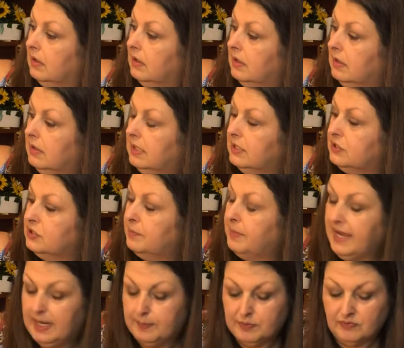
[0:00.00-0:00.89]
These are
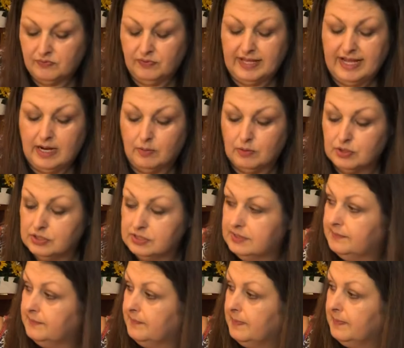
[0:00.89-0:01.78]
paper
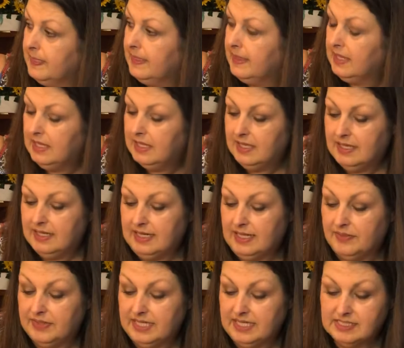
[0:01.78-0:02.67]
flowers.
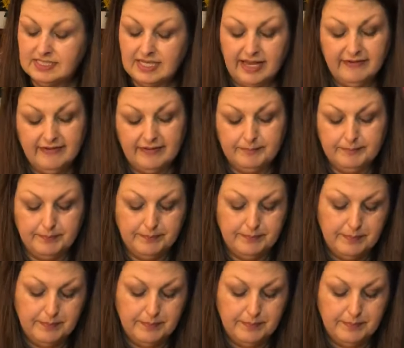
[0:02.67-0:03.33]
Now, these I have